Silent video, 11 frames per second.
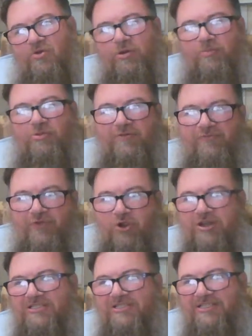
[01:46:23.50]
we put
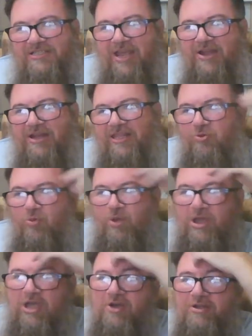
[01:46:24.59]
furnaces down in the
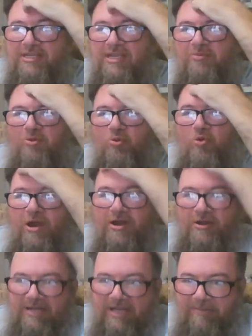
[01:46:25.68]
well to keep the
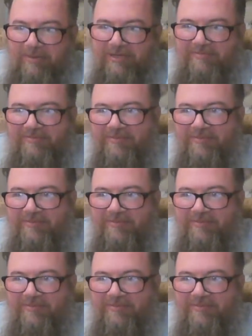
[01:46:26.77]
water coming.